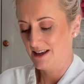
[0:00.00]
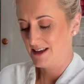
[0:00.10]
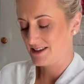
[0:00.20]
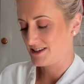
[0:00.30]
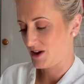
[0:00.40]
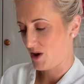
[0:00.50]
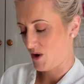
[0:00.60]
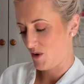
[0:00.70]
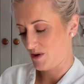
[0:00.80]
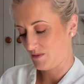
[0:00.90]
So
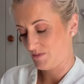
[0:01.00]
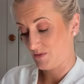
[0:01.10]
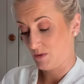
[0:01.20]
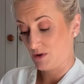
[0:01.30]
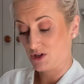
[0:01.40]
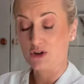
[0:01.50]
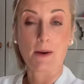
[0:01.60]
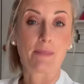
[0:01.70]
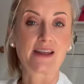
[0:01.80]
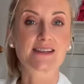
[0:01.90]
we're just going to
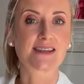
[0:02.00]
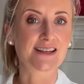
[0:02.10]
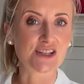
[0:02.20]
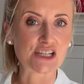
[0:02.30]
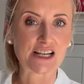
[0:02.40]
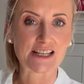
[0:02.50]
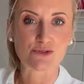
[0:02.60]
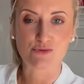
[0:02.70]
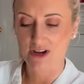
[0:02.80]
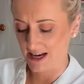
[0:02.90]
blitz this until it's
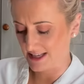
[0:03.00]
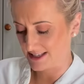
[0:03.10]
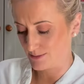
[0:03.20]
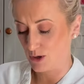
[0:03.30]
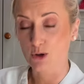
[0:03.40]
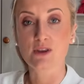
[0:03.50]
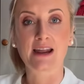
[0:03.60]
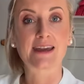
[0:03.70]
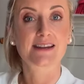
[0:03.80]
really smooth, like